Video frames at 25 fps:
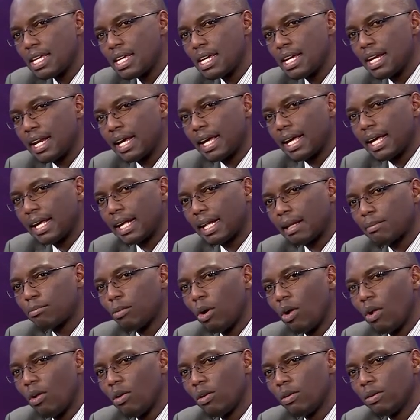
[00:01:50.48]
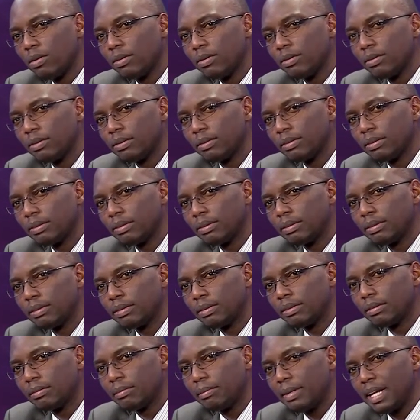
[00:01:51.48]
in a small
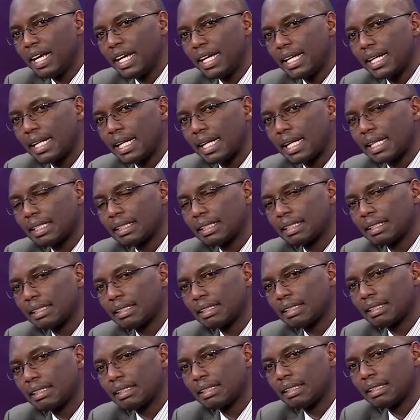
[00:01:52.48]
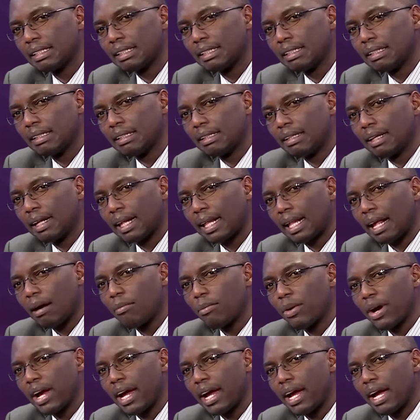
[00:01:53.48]
place,
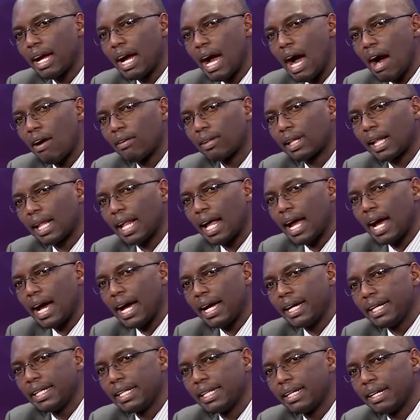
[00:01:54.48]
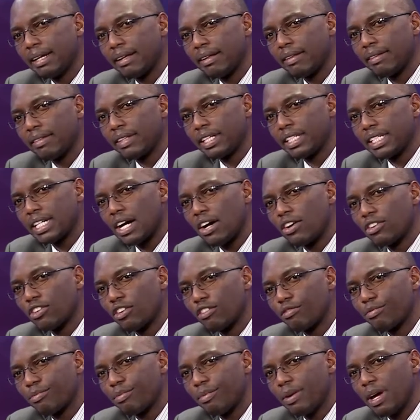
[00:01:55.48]
somewhere outside the town
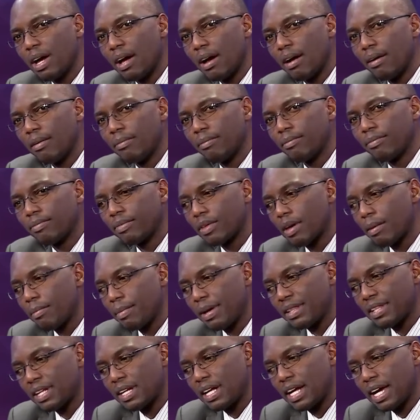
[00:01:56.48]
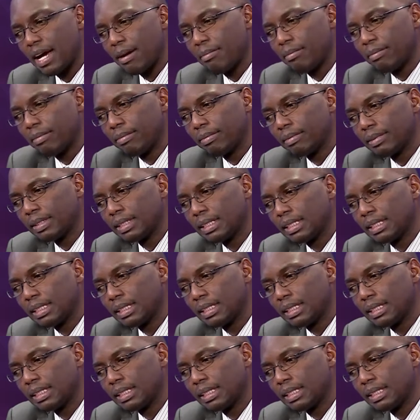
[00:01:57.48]
of Bethlehem,